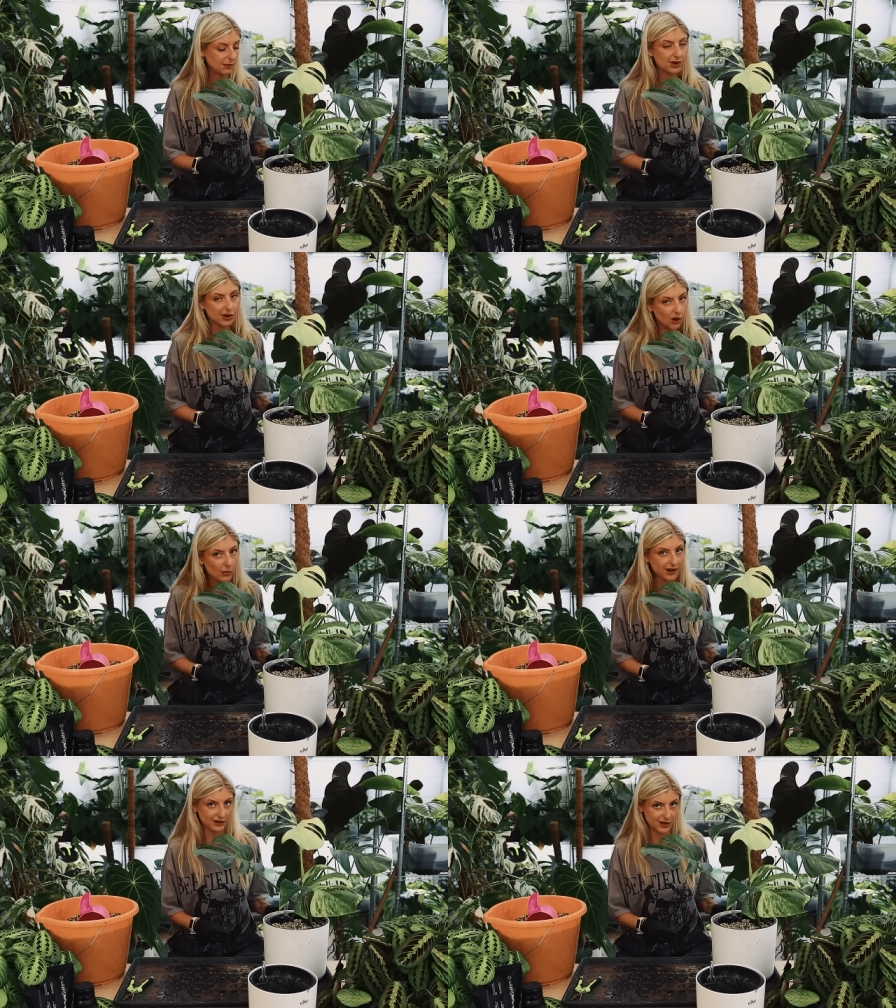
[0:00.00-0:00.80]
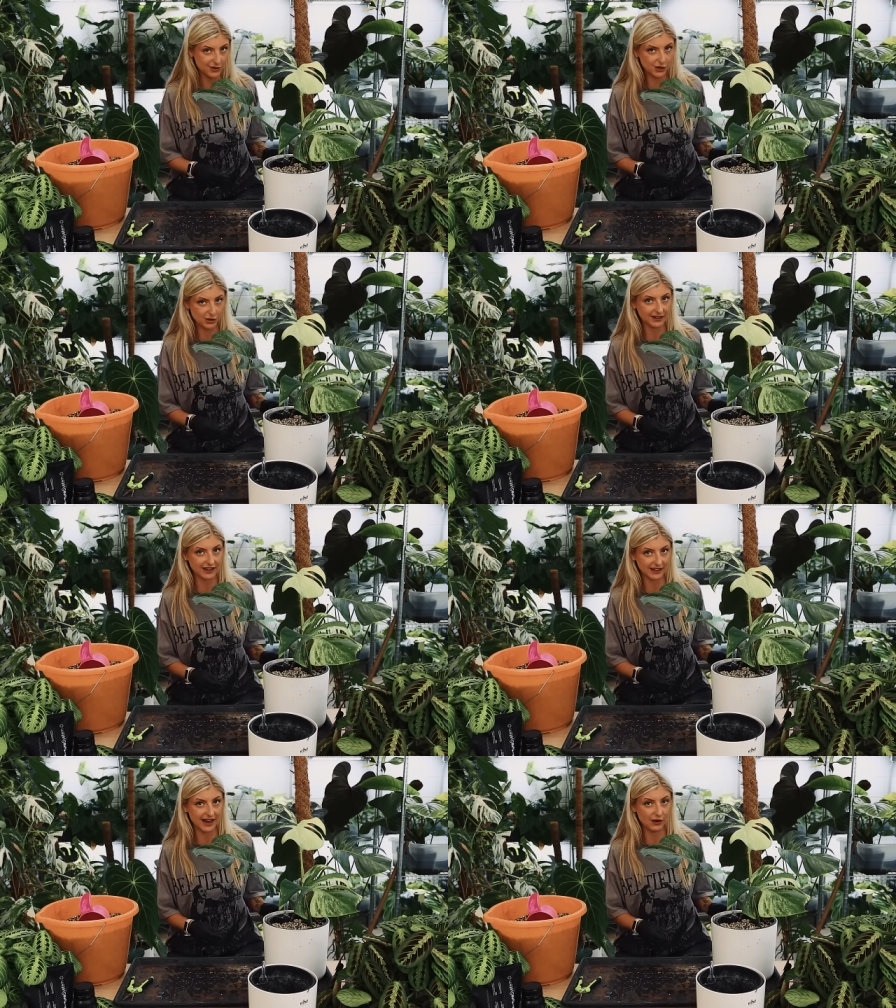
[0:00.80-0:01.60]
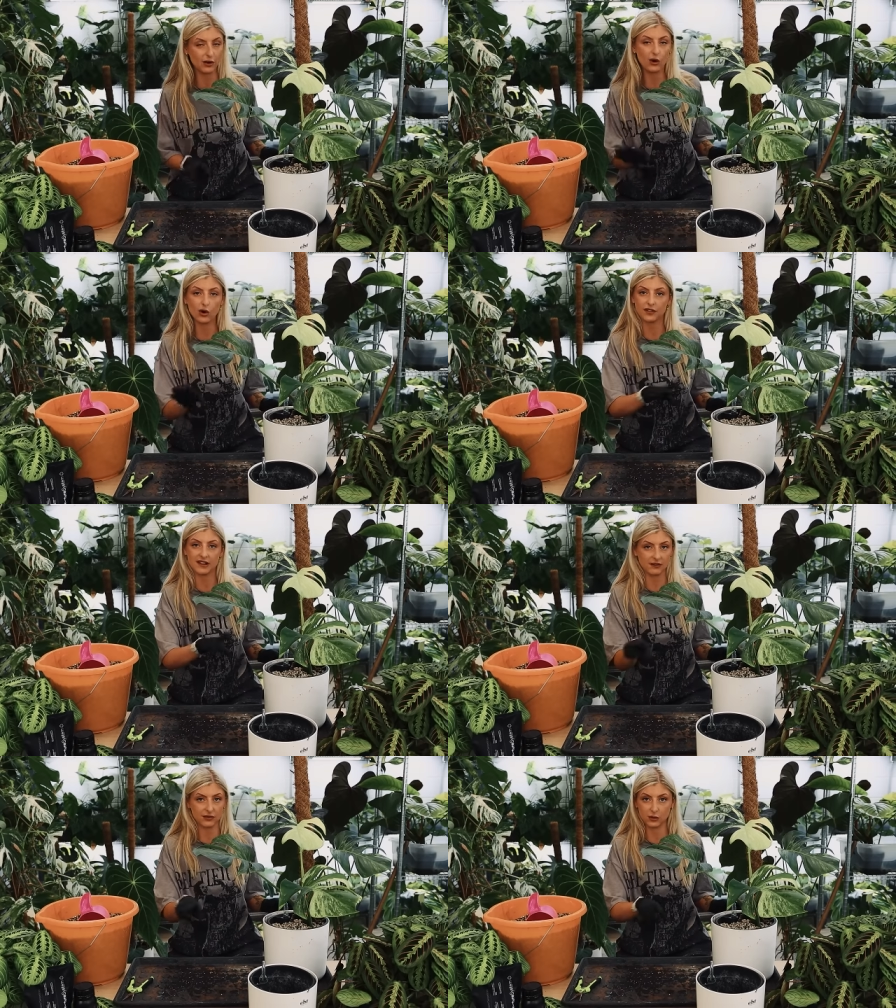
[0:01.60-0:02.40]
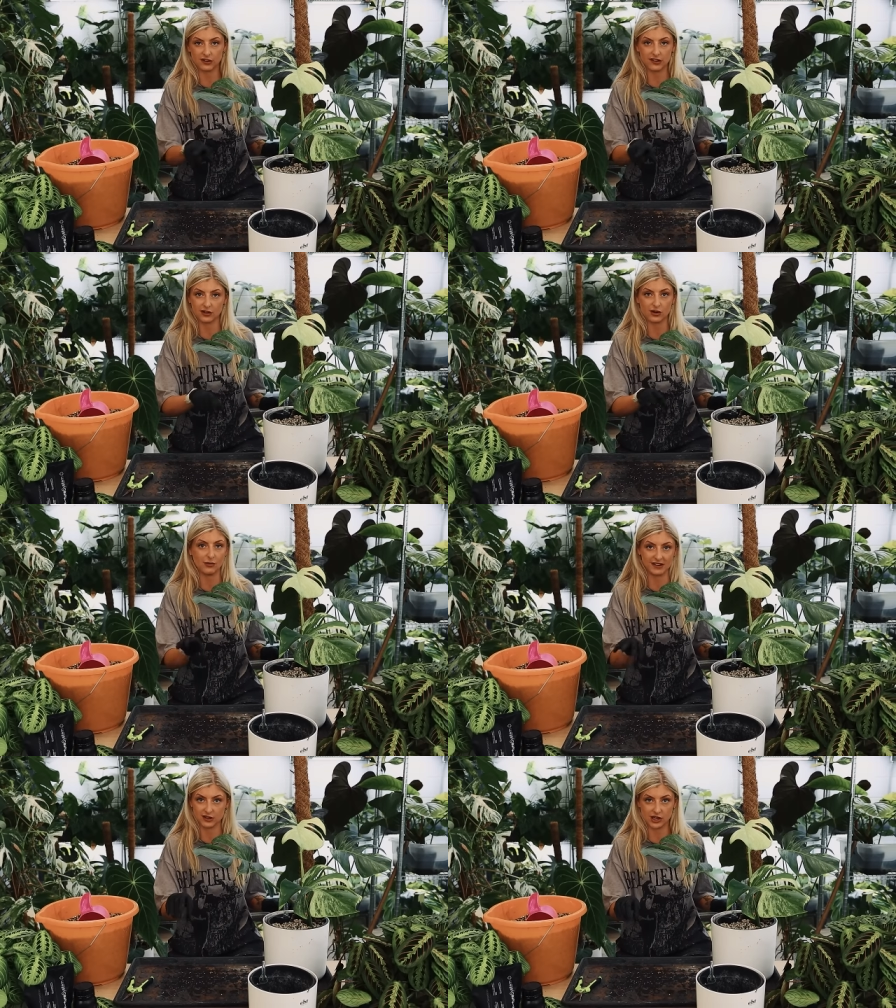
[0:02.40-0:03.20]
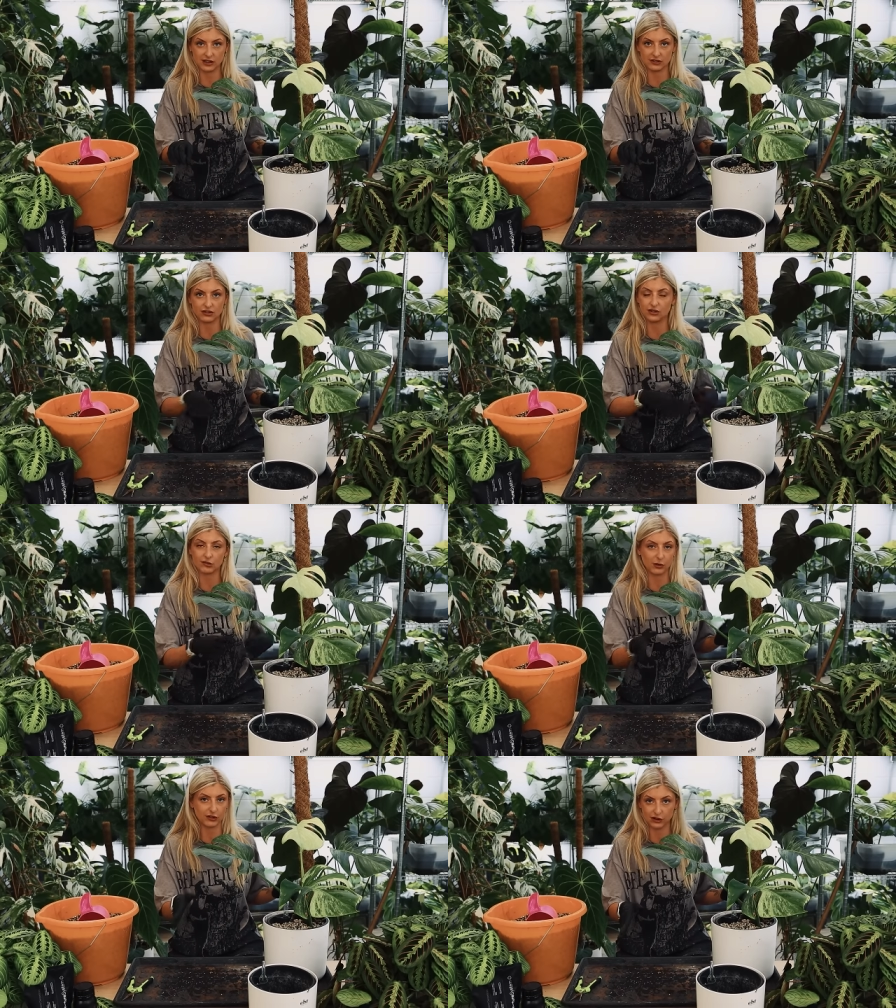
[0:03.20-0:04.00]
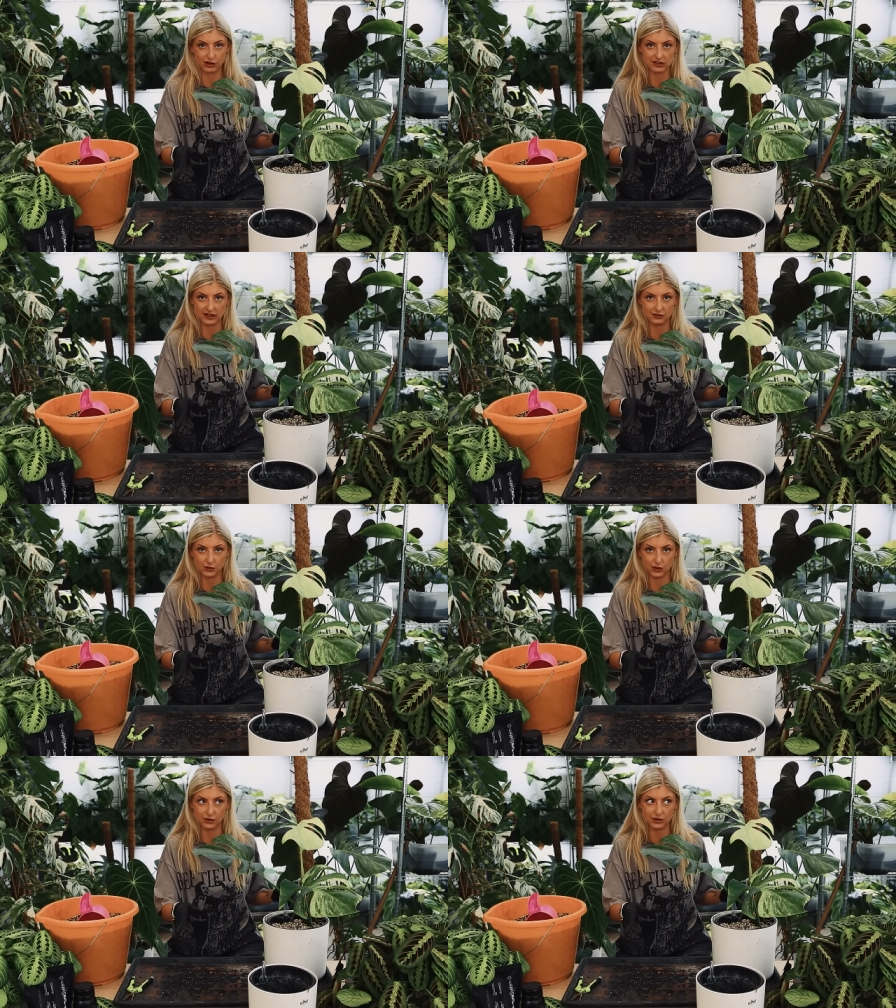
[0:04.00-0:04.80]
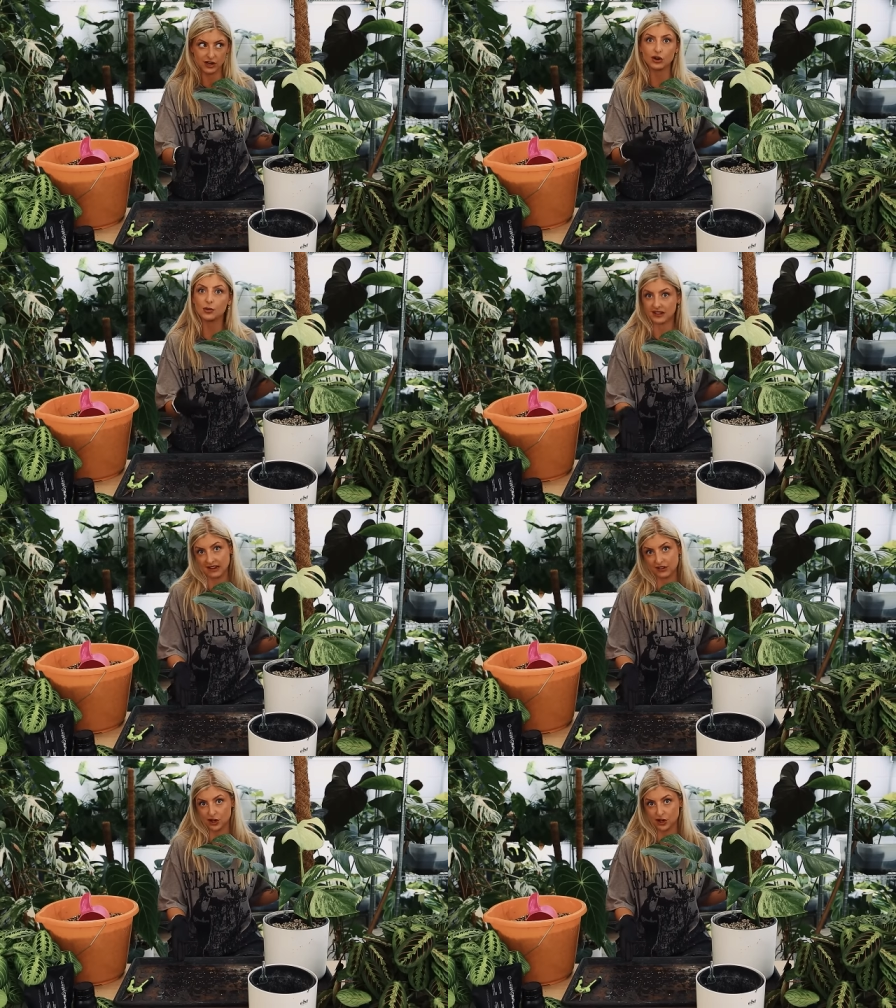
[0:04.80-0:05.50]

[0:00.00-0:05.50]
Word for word: But nobody on YouTube, I tell you now, all of these influencers that you're messaging to do sponsored content for you, nobody's that